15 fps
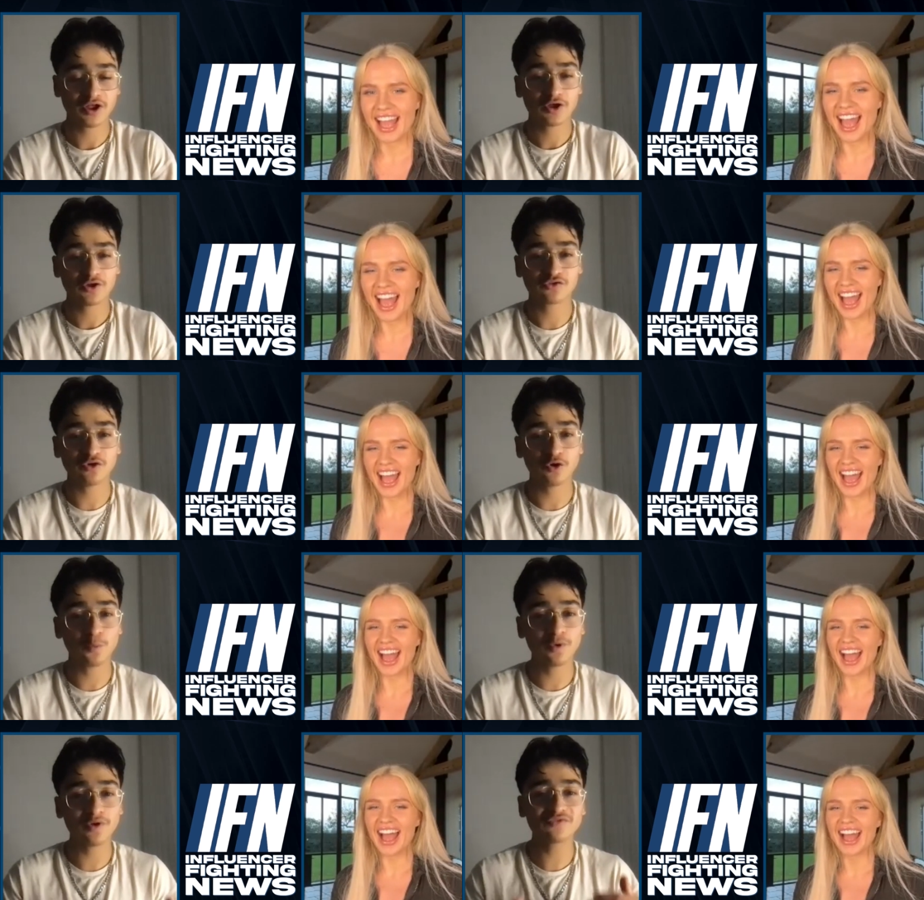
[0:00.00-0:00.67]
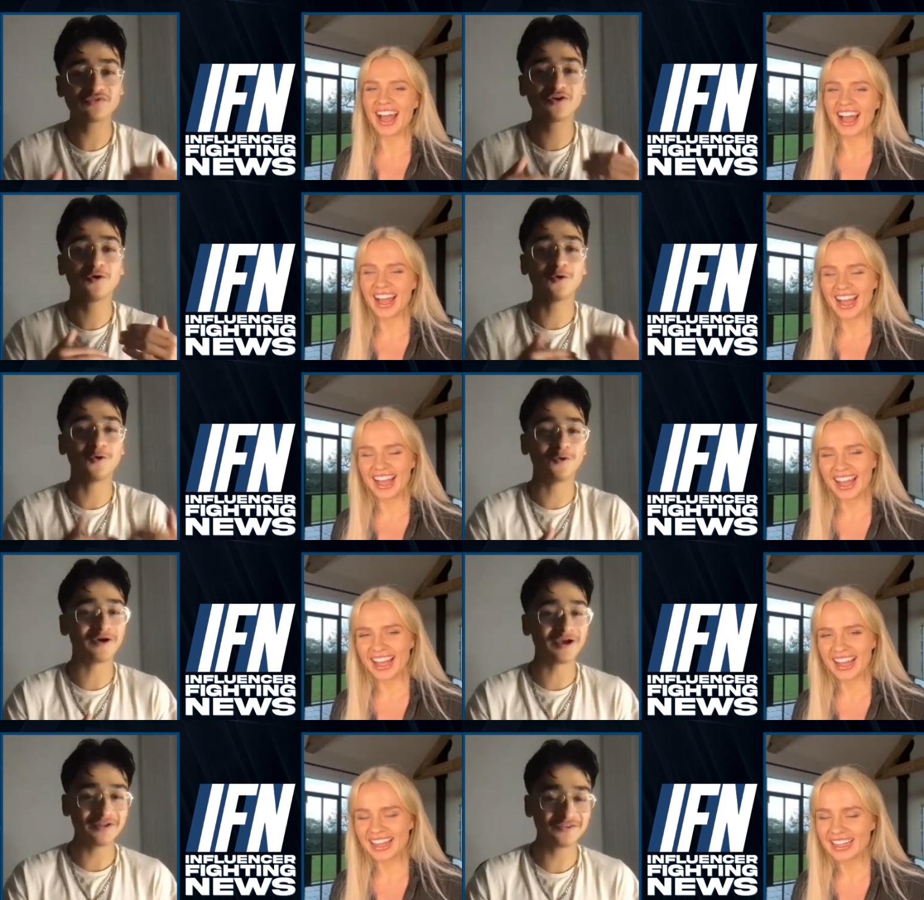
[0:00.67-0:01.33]
Speaker 1: So, with the
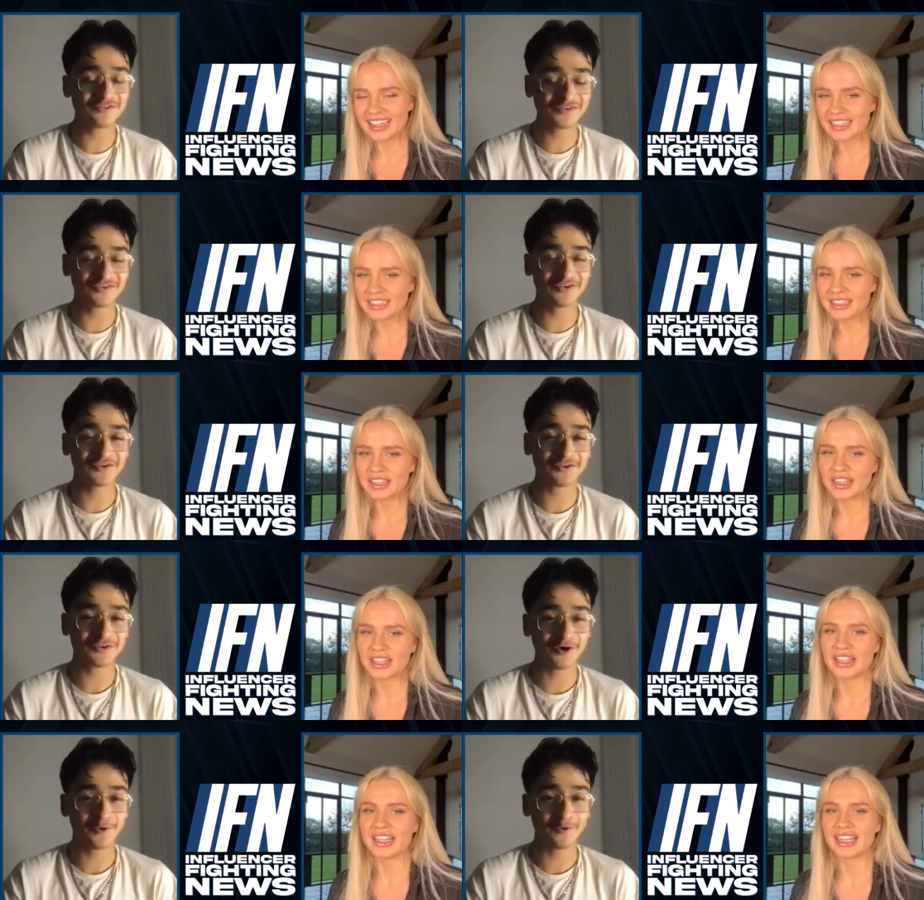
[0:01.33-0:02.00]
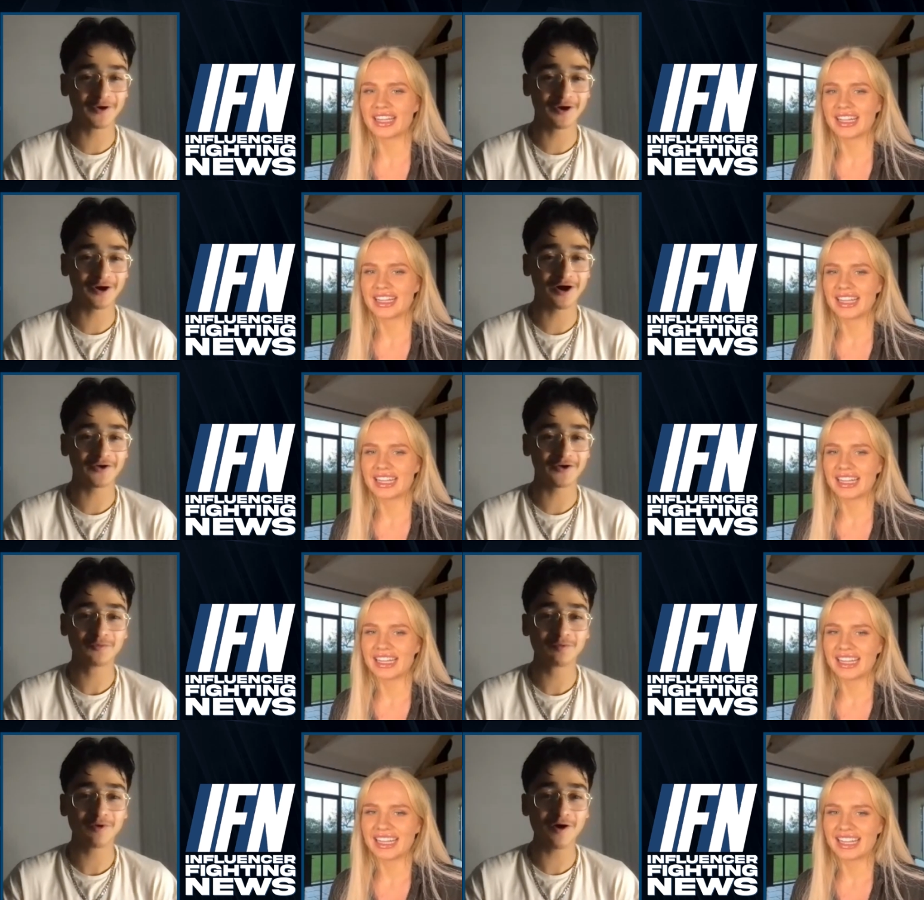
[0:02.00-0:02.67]
whole incident going
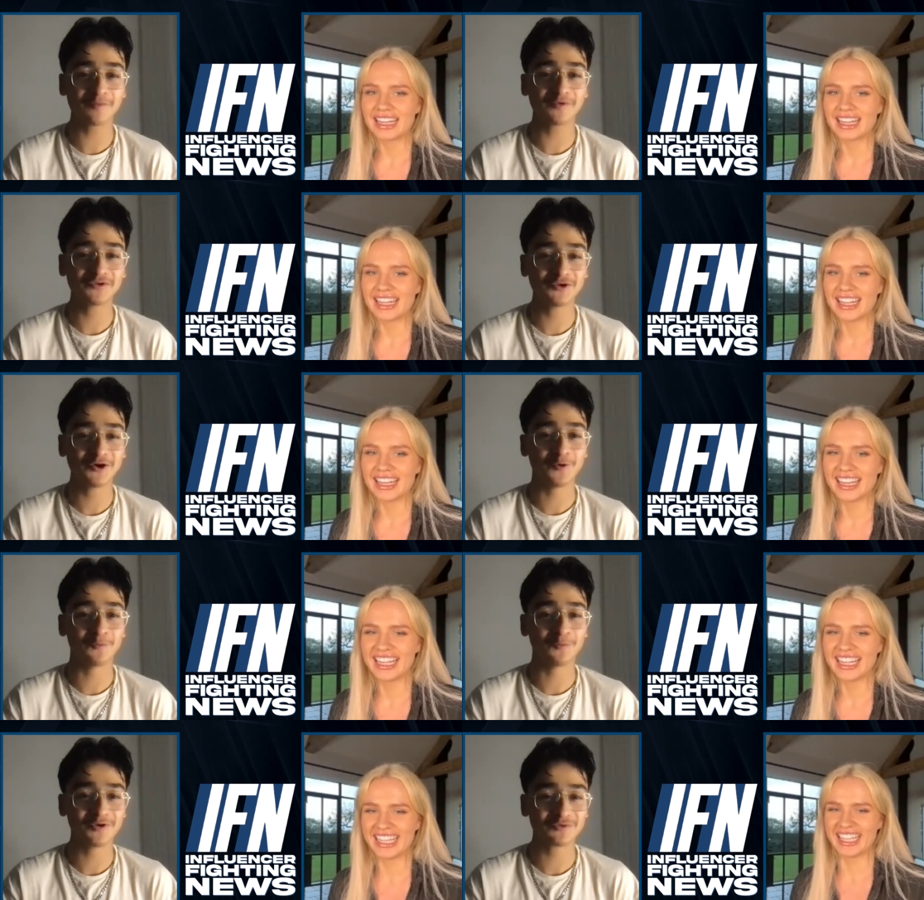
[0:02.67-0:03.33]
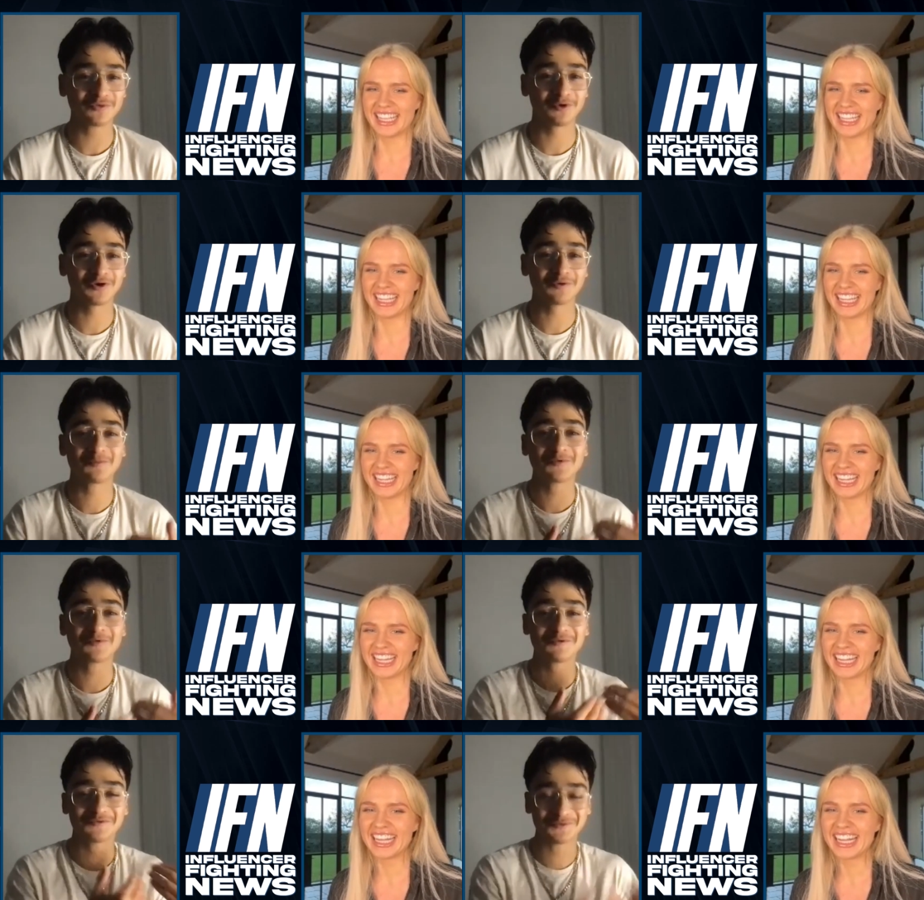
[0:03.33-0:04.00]
on, you probably know which one
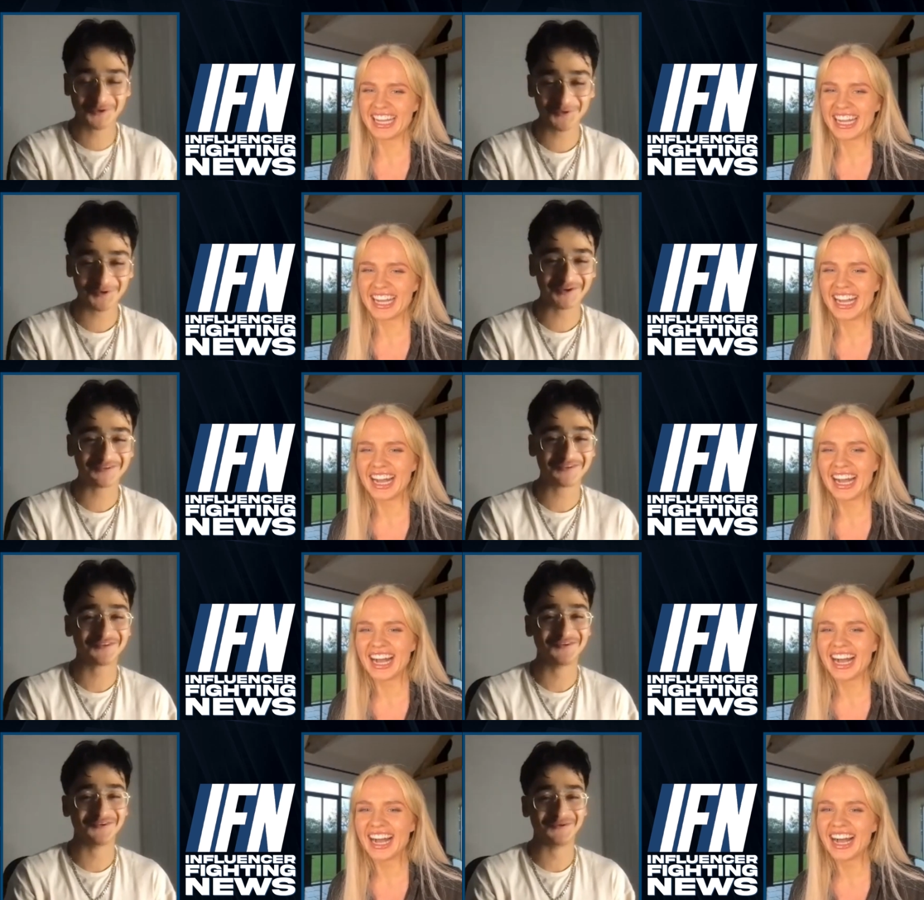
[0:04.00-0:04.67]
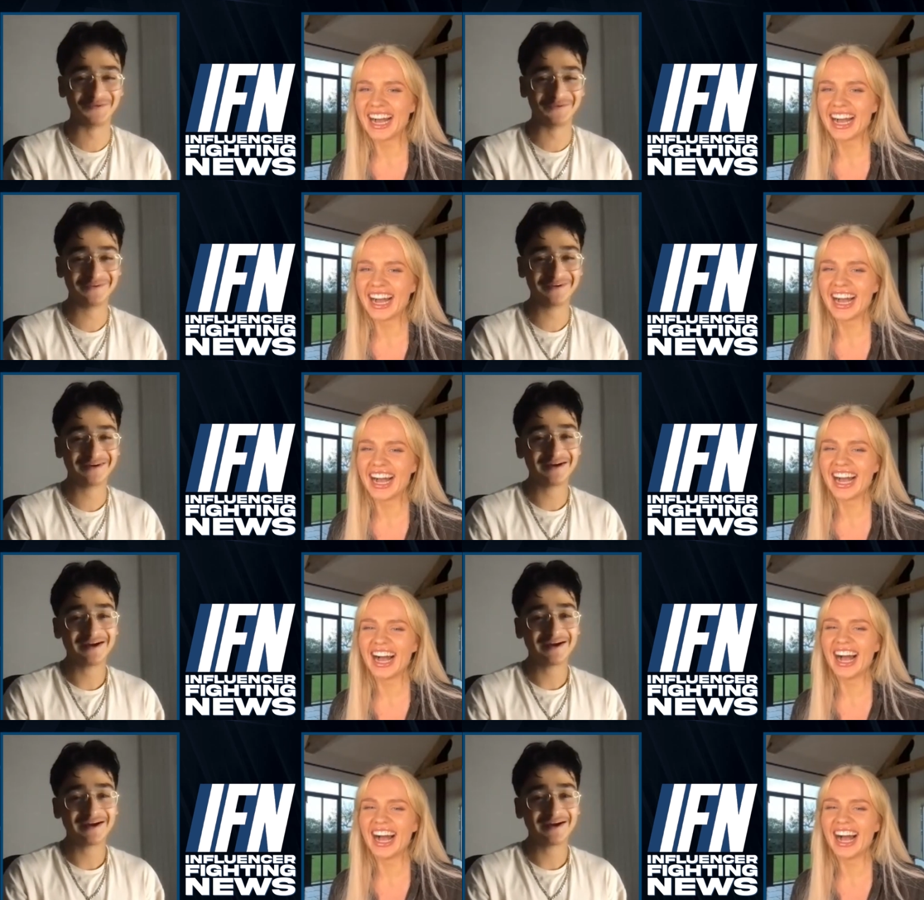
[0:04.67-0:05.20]
I'm referring to.